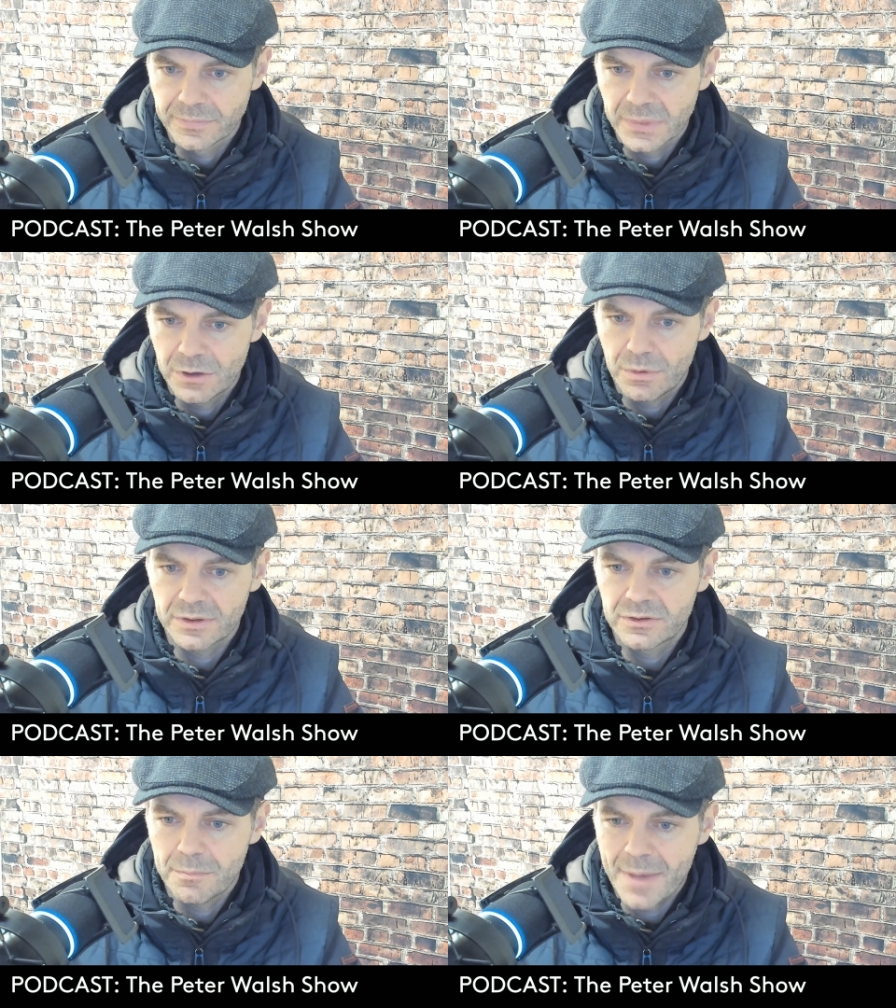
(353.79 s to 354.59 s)
You want
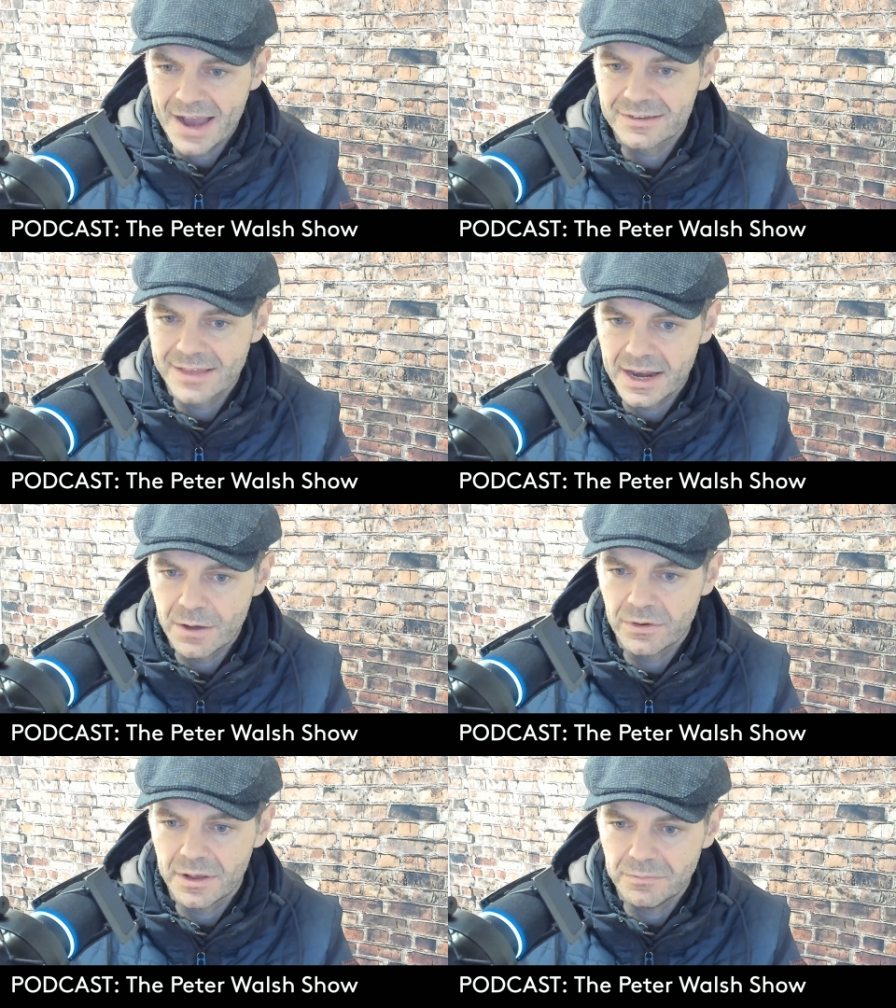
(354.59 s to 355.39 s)
to max that out
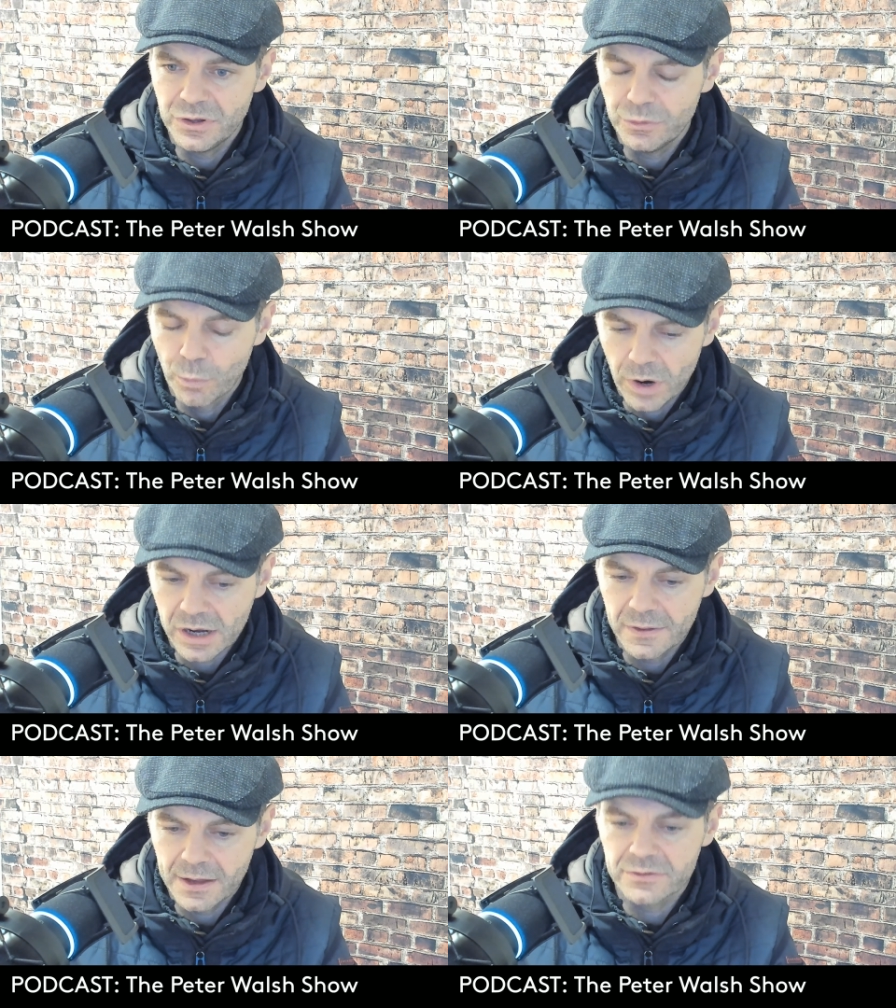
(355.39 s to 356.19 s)
and work on
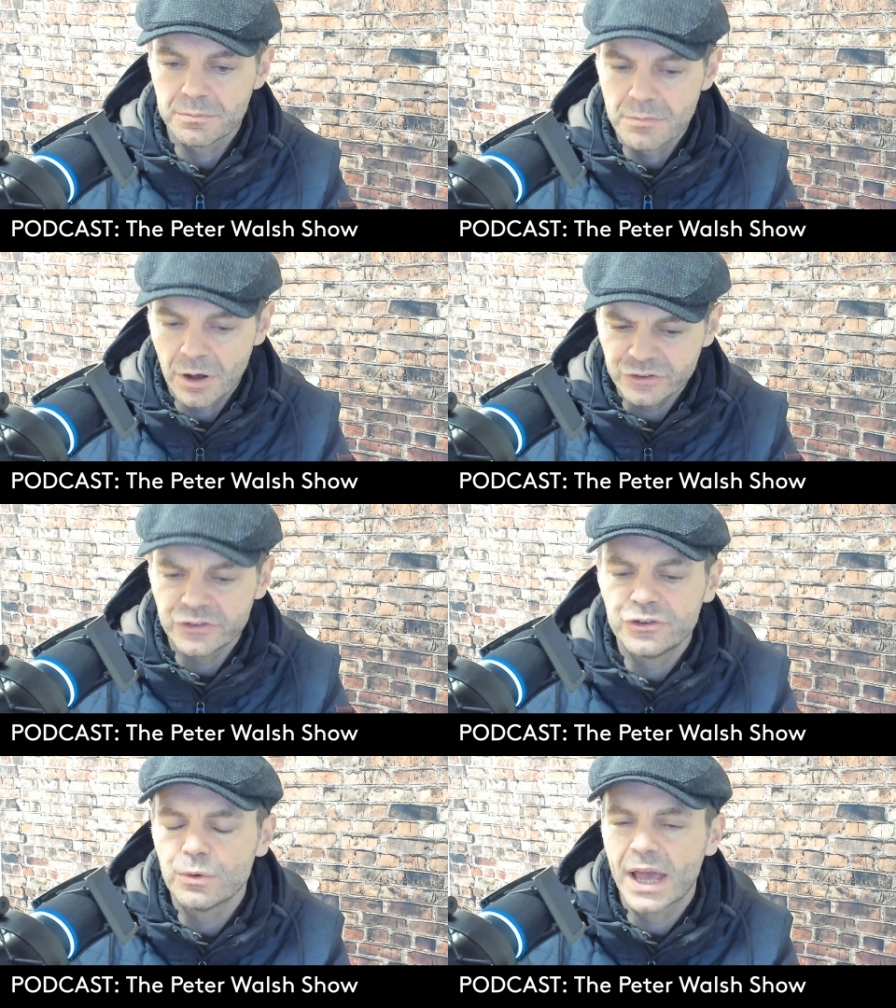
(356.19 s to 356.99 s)
that as much as
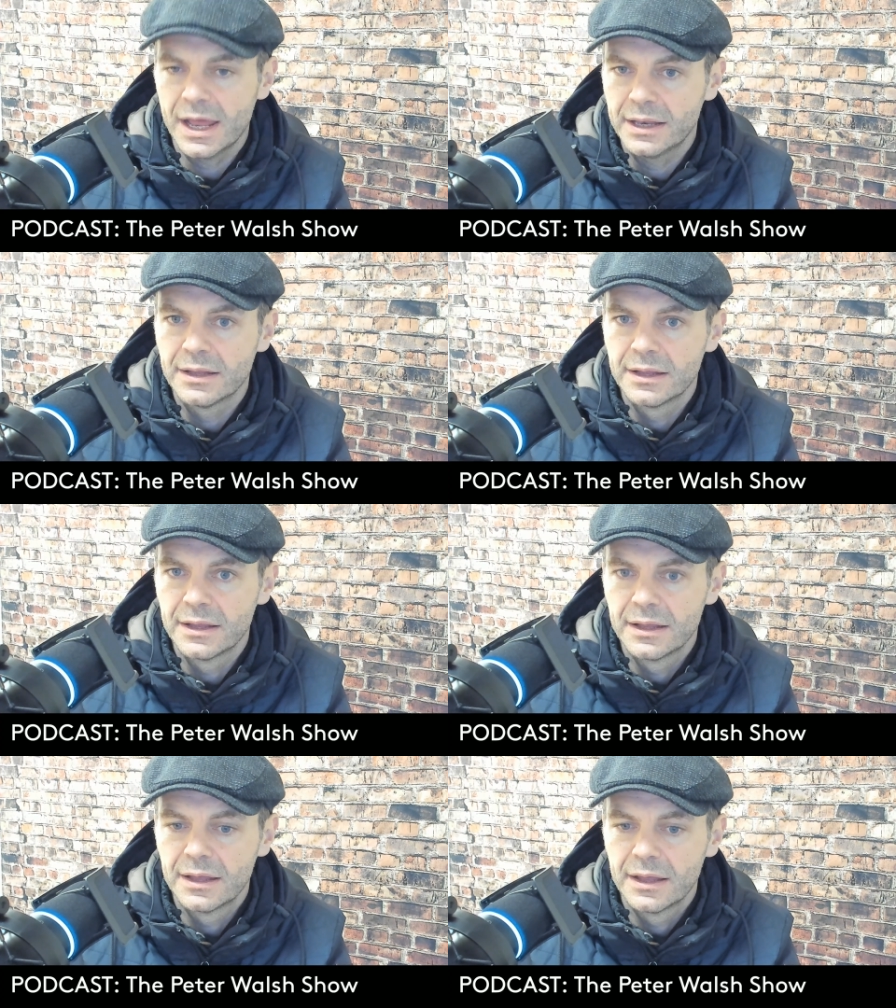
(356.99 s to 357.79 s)
you can.
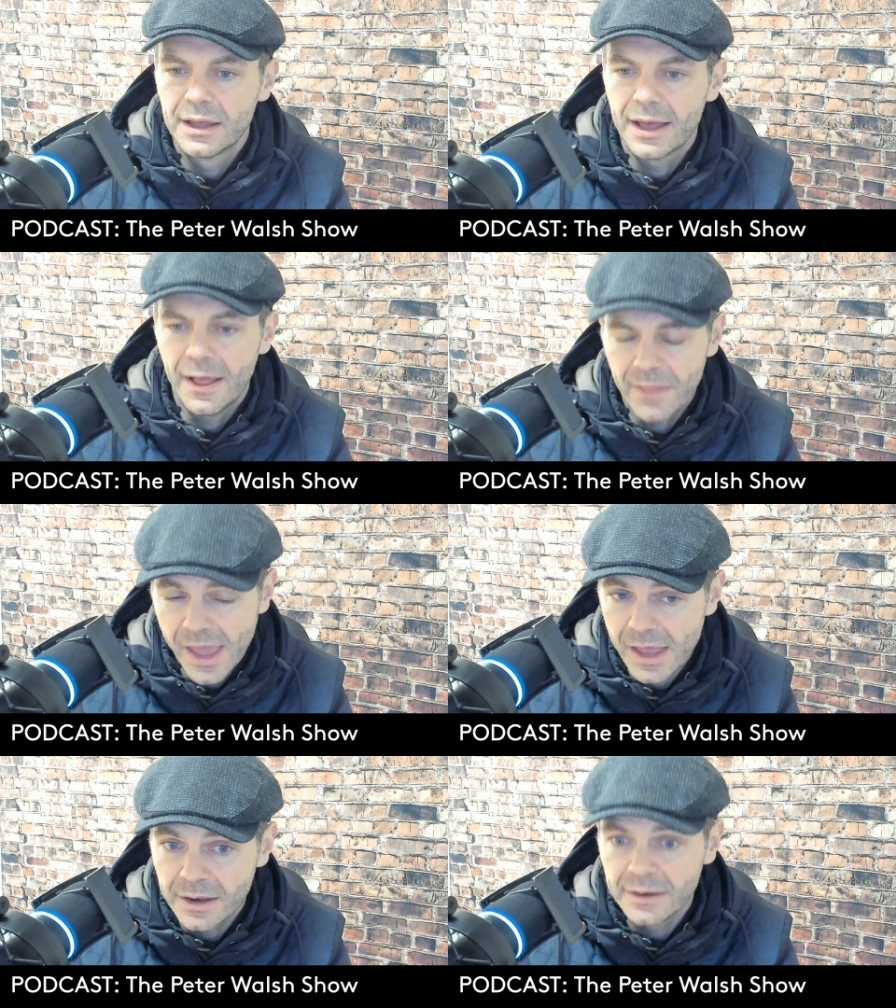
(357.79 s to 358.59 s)
And
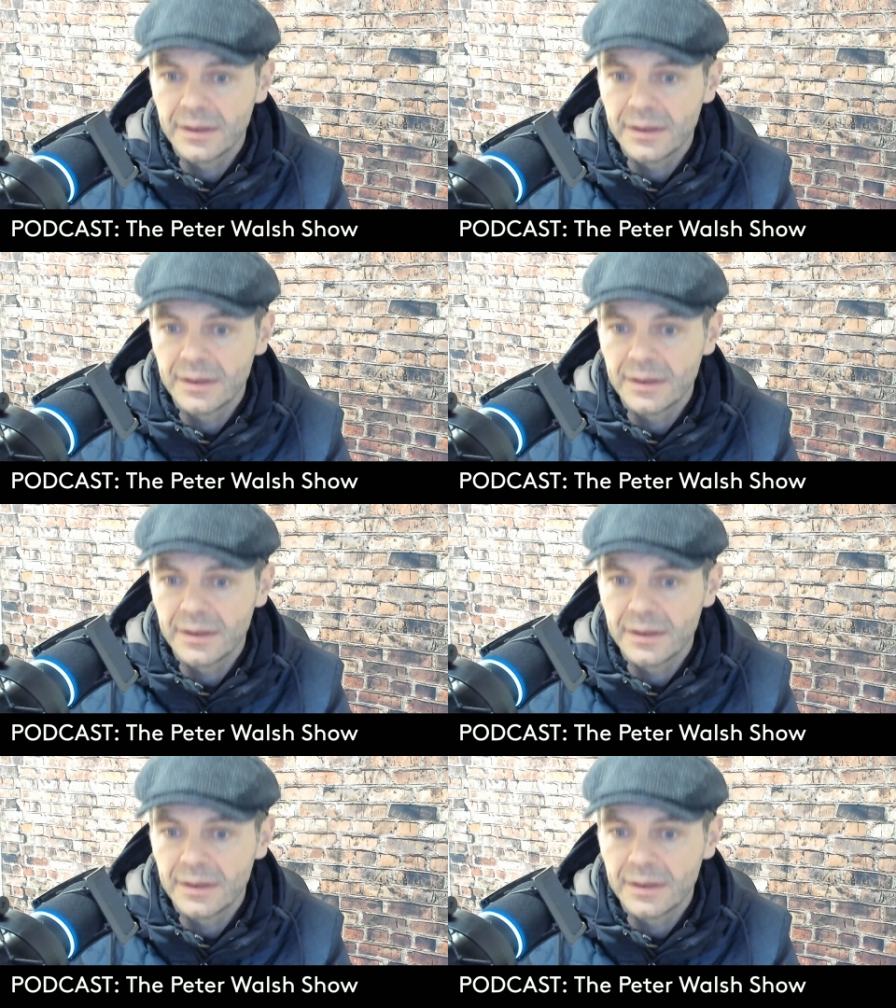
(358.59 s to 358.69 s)
then